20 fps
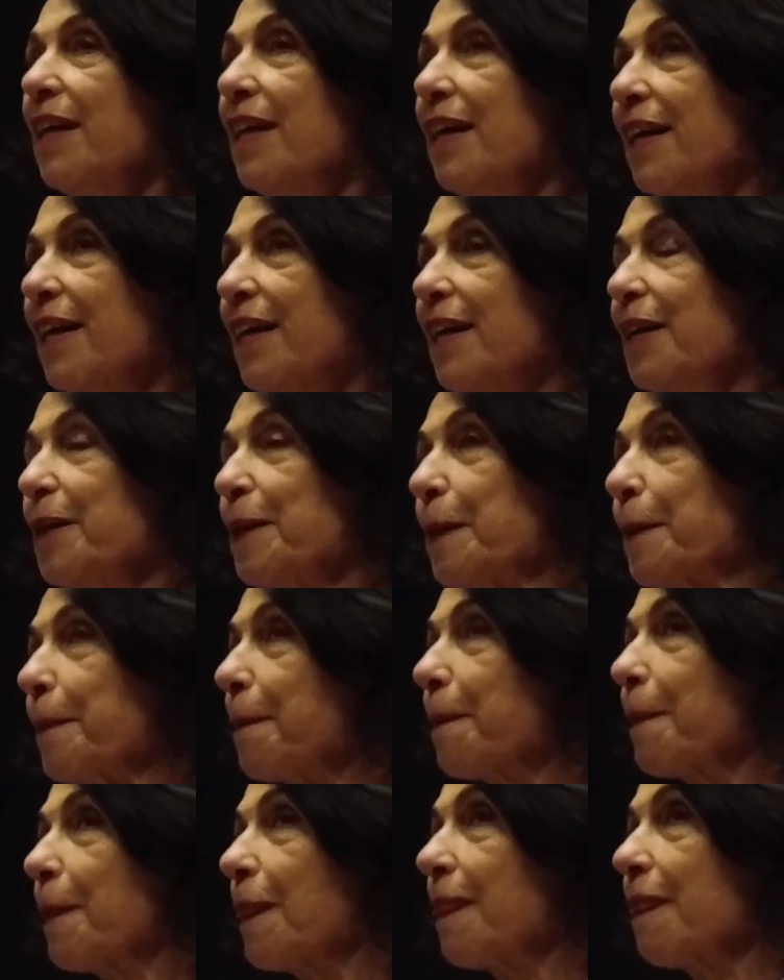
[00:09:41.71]

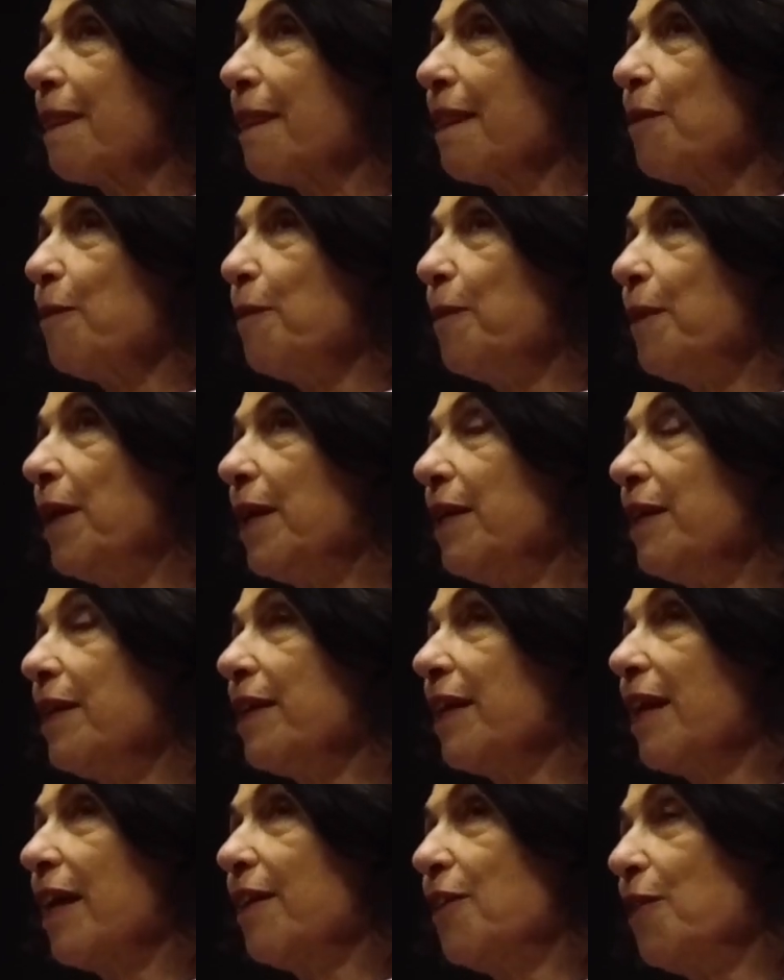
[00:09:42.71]

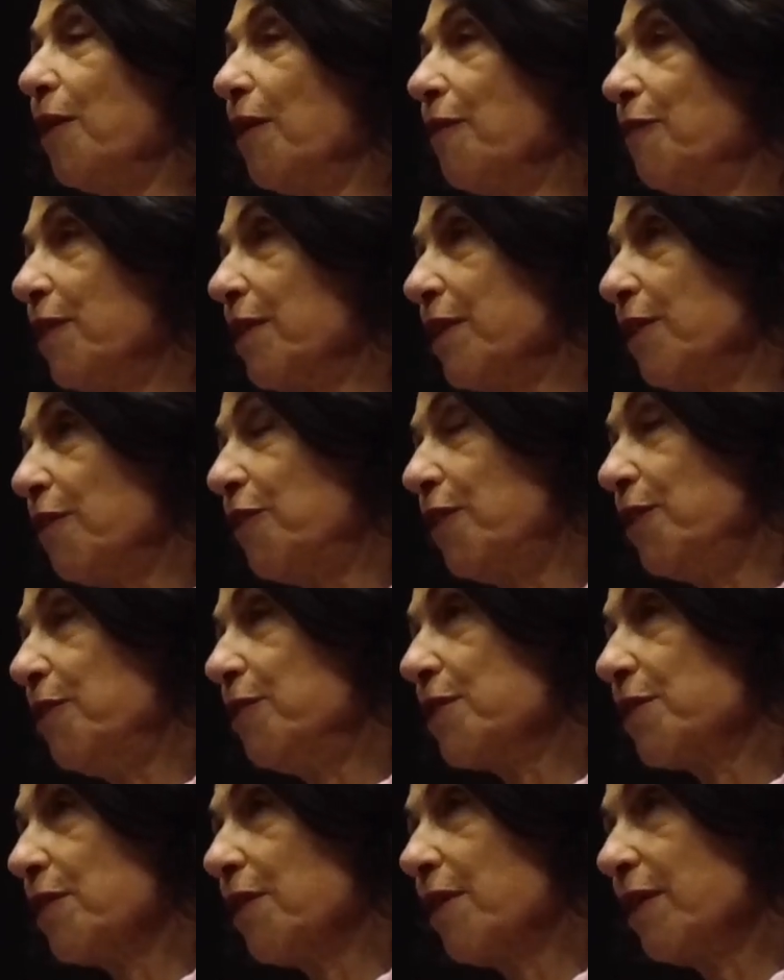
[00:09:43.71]
When, I've written a few
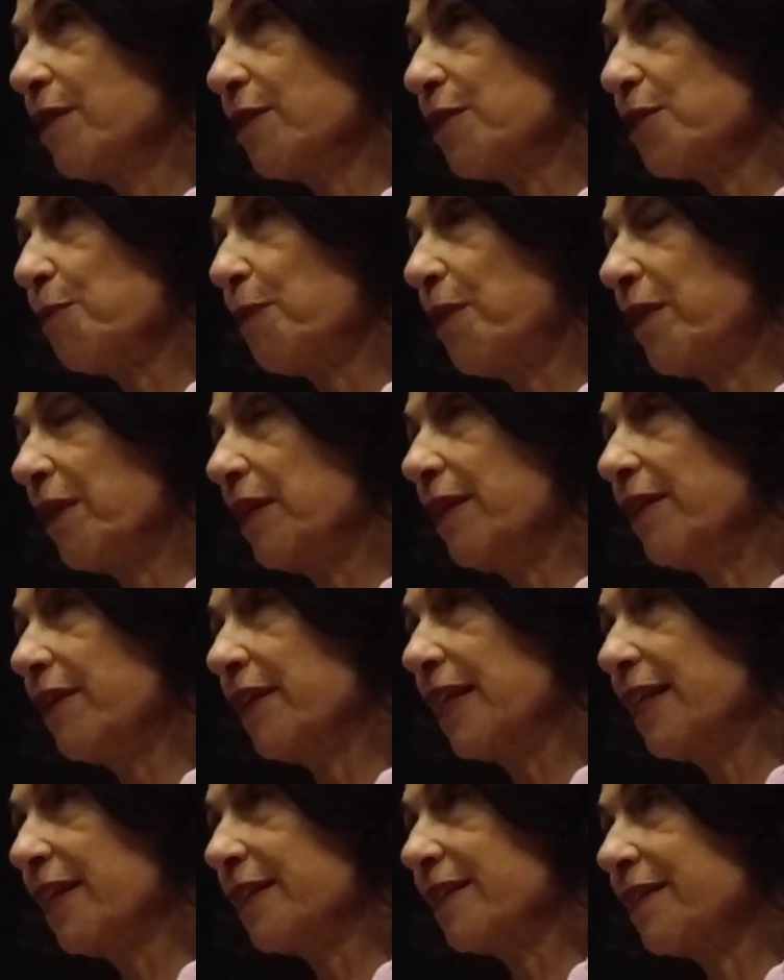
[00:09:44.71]
songs with
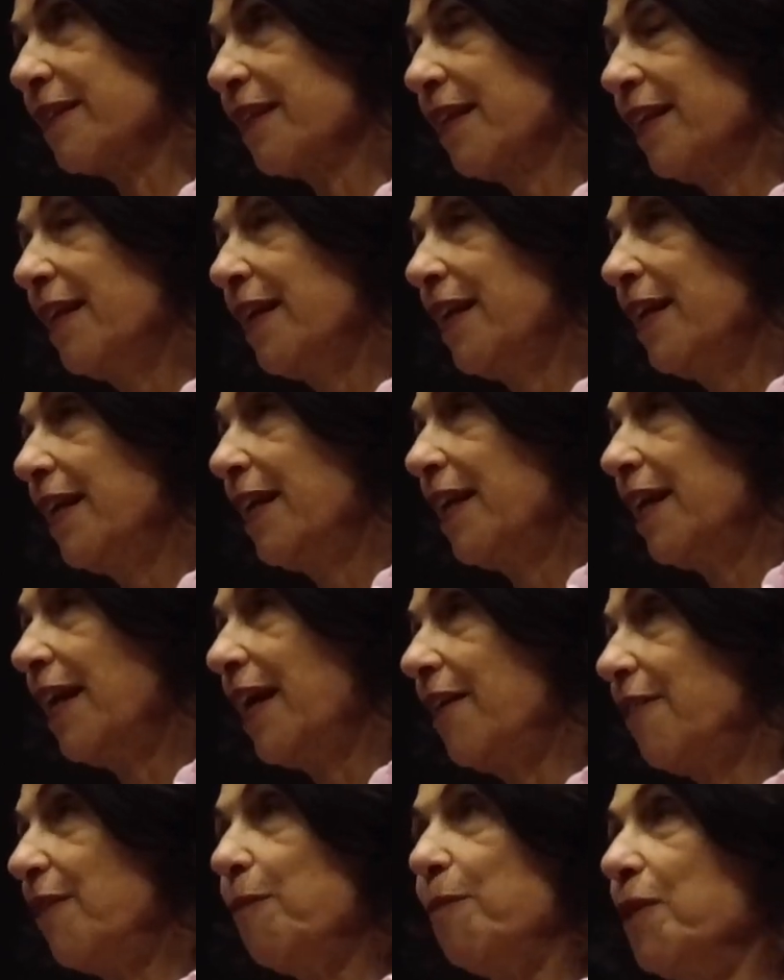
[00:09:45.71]
lyrics,
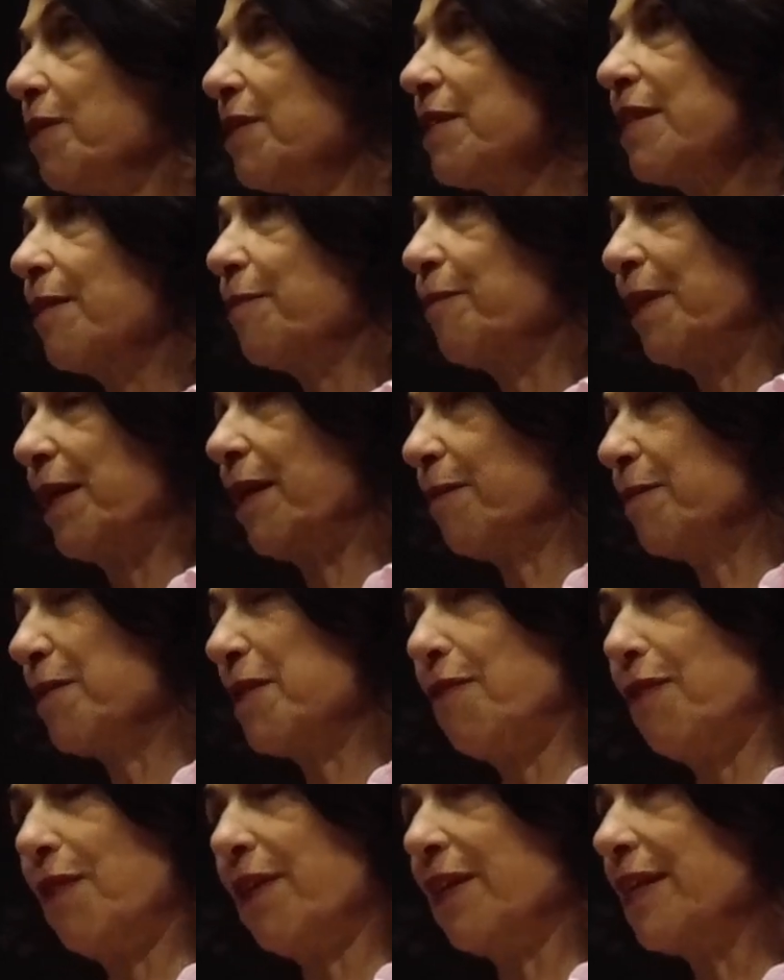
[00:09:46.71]
and the music becomes
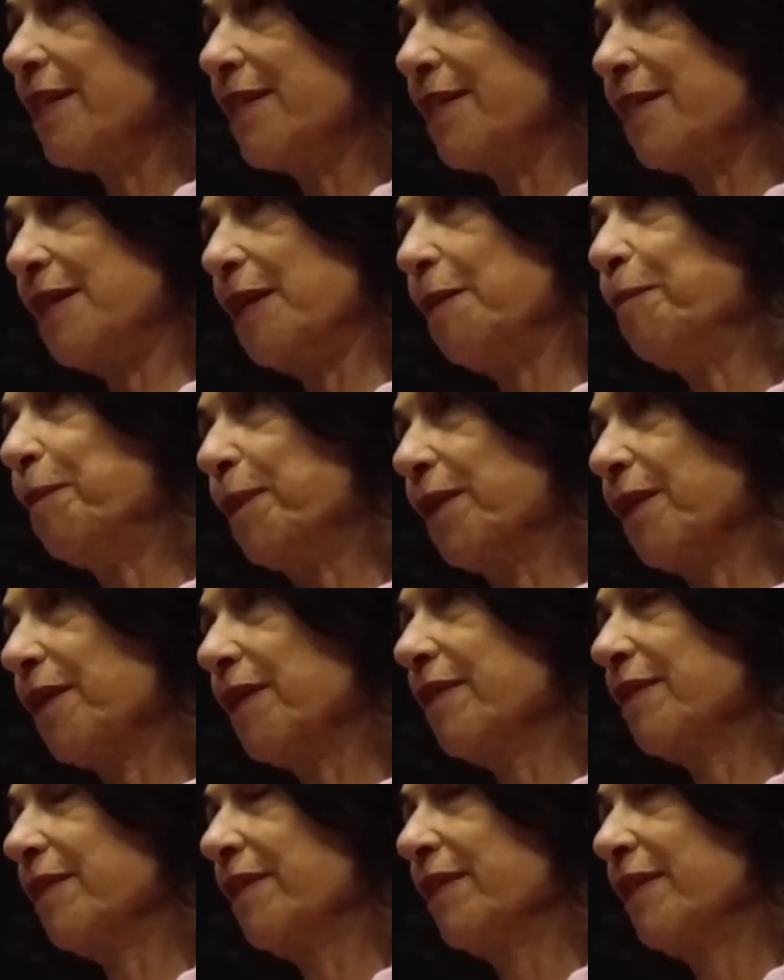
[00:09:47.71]
very simple
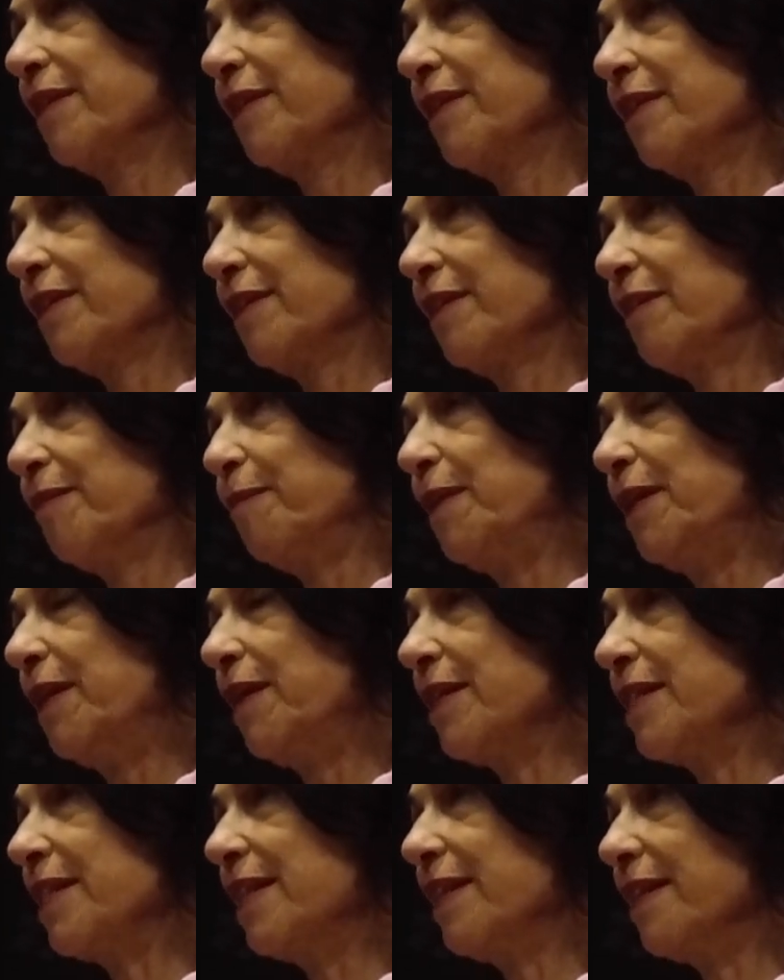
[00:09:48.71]

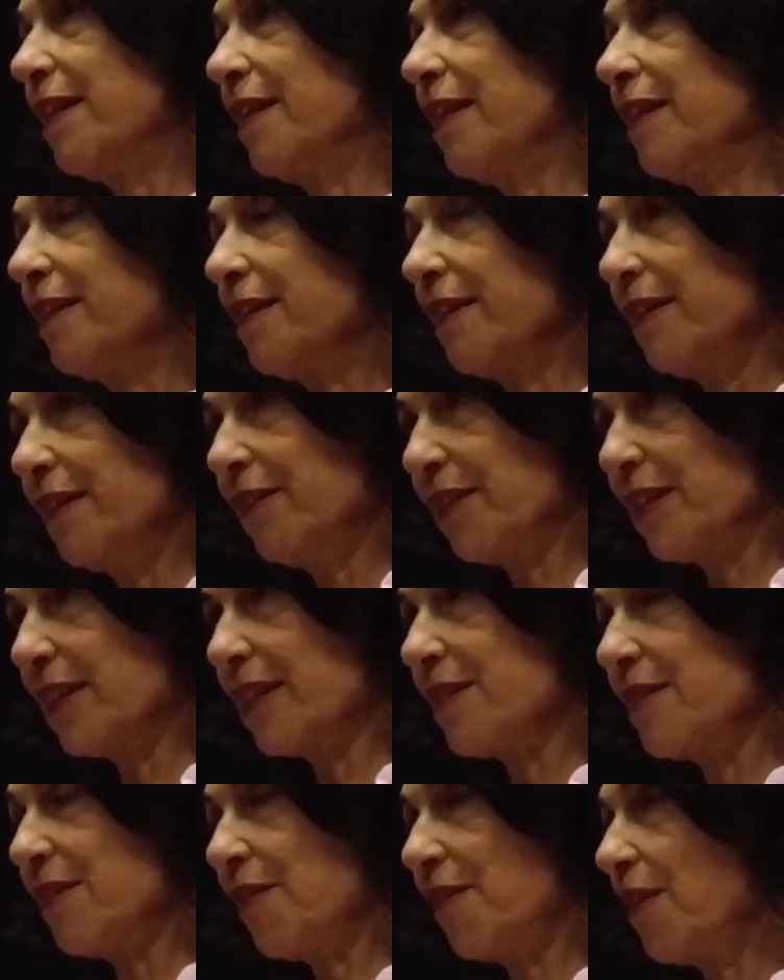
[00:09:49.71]
because the
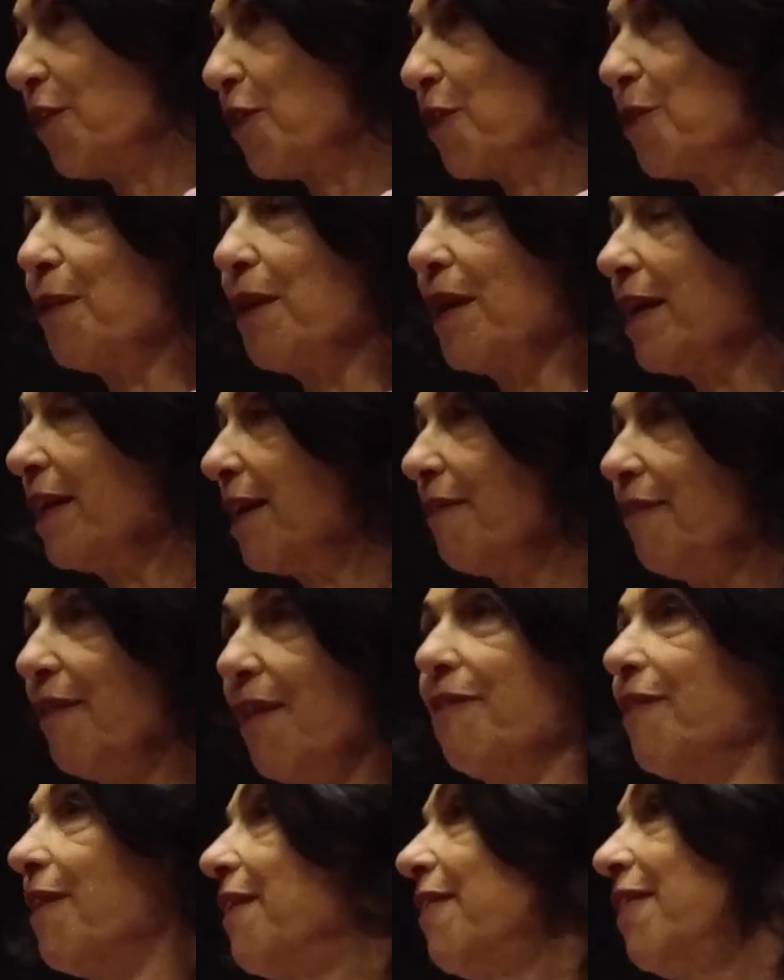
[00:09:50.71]
lyrics are there. You can't have
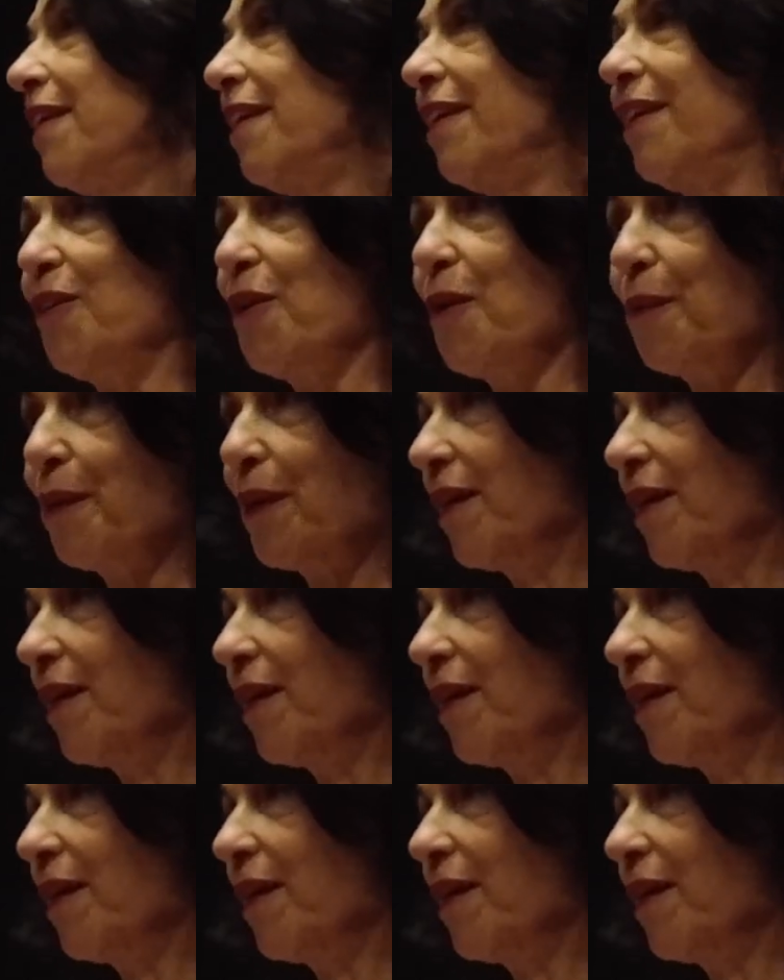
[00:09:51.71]
everything going